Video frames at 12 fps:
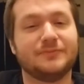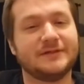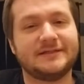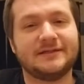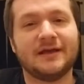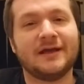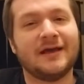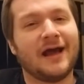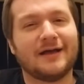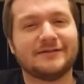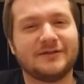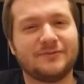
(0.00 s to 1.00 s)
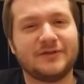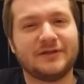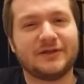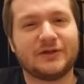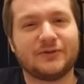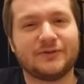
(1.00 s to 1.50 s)
But something
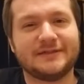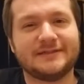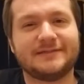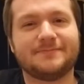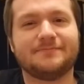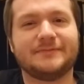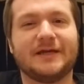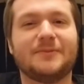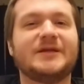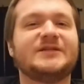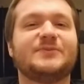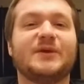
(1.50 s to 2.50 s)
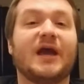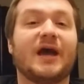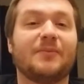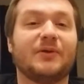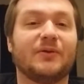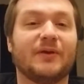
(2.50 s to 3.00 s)
that always kind of makes me
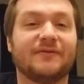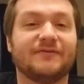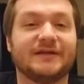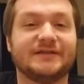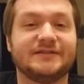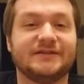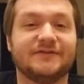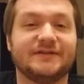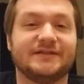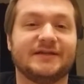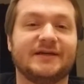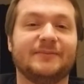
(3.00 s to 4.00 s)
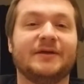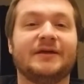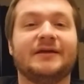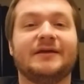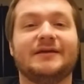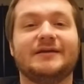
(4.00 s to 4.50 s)
happy around Thanksgiving time
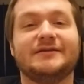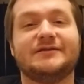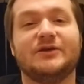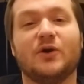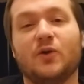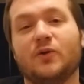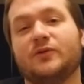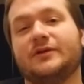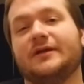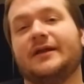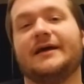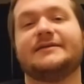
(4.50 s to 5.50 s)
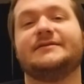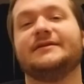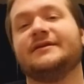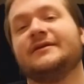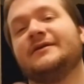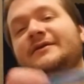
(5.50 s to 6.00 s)
is the old
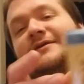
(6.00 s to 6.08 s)
classic,